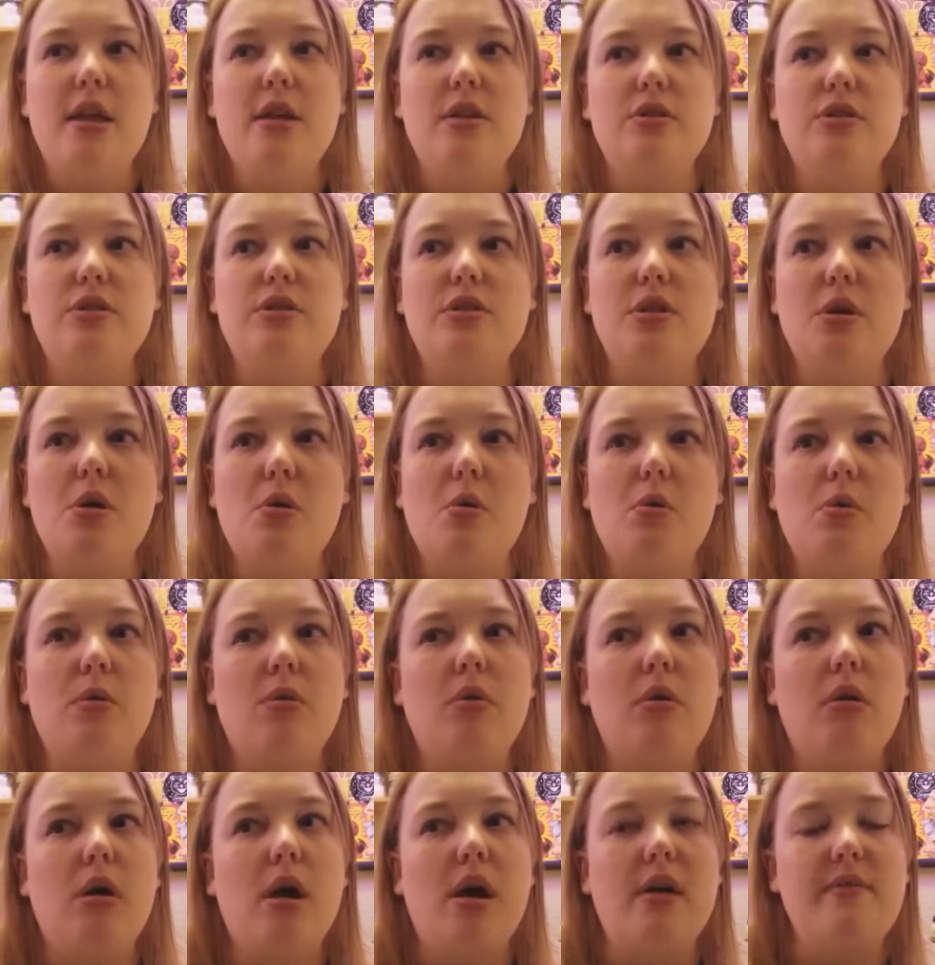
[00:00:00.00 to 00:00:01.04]
So
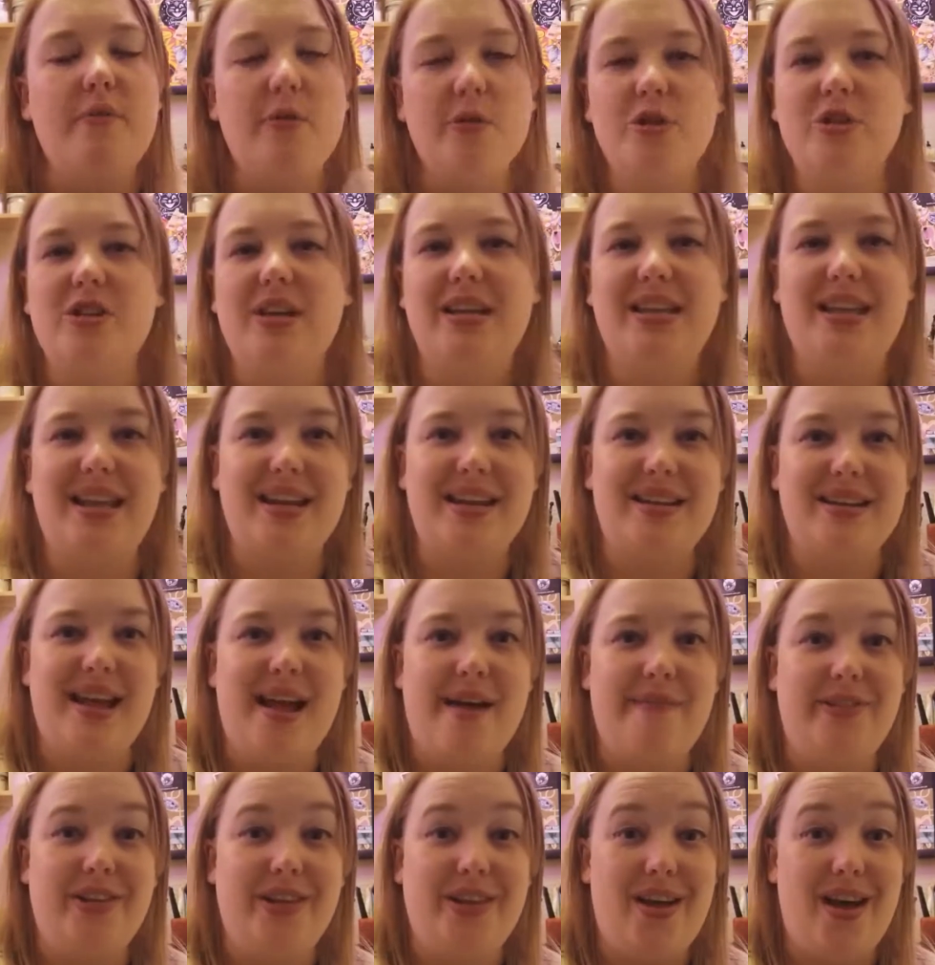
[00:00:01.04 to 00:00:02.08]
unfortunately they didn't
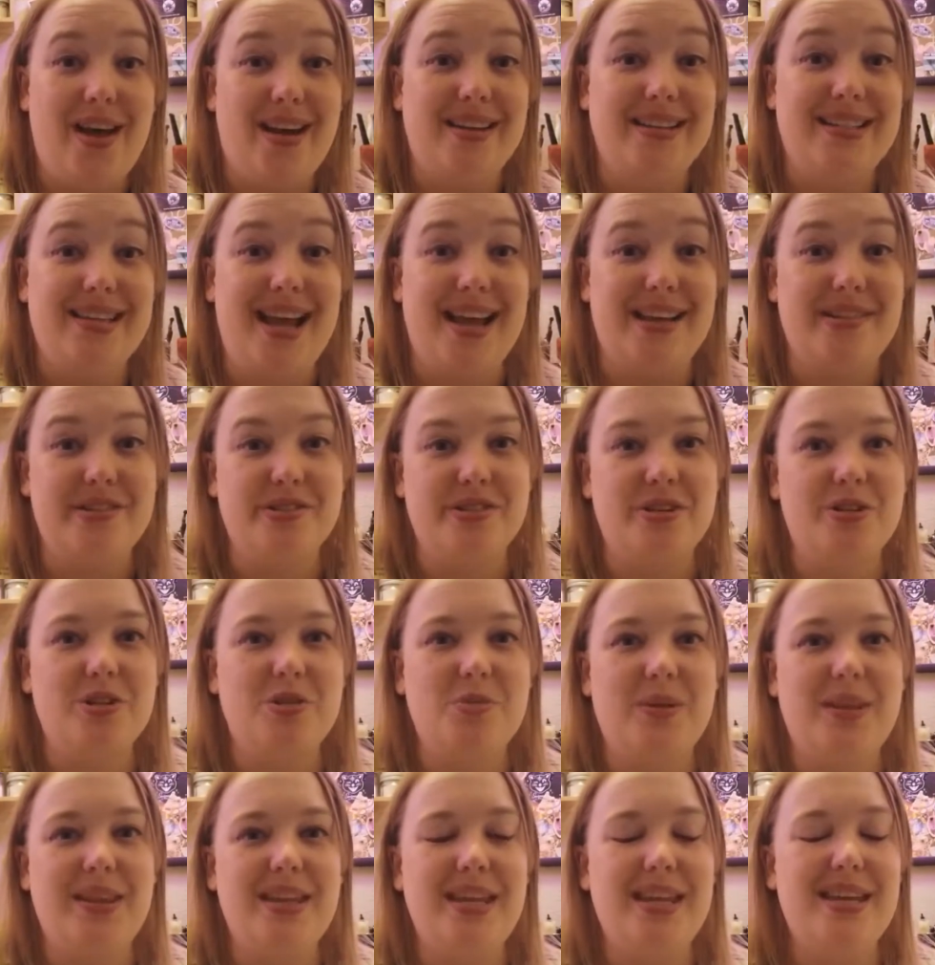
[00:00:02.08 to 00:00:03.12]
have a lot of testers
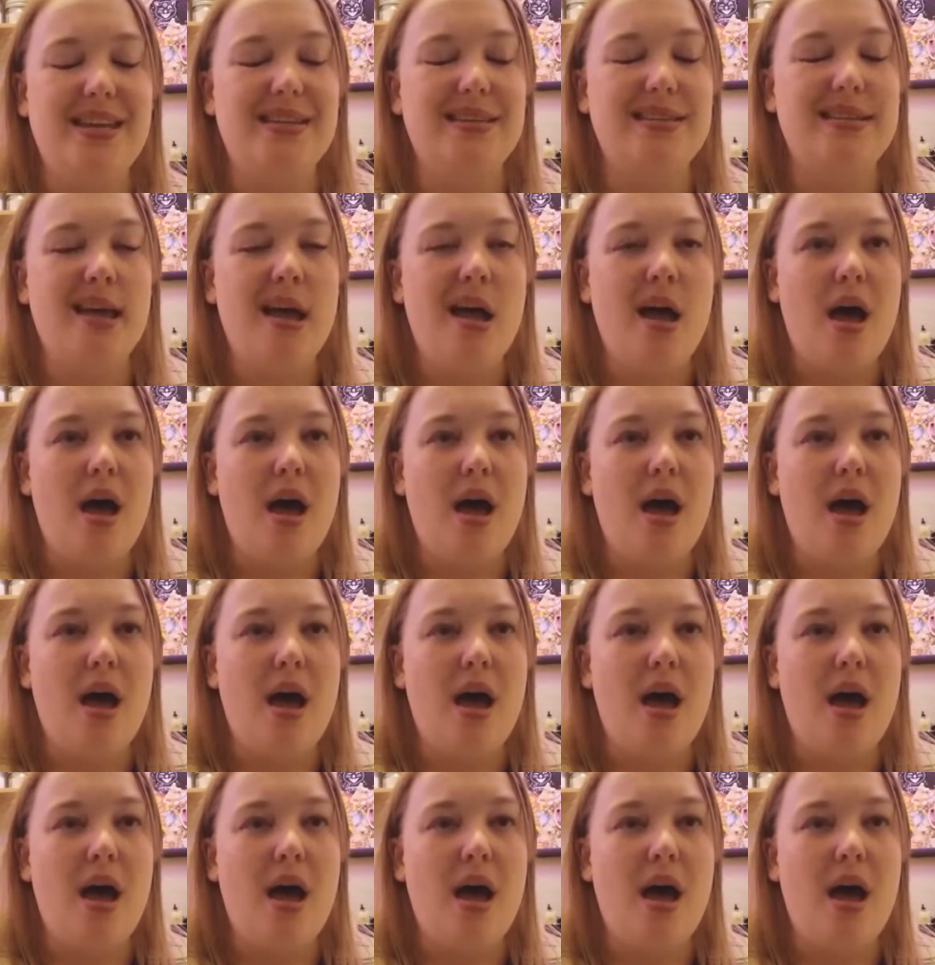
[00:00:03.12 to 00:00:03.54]
with these.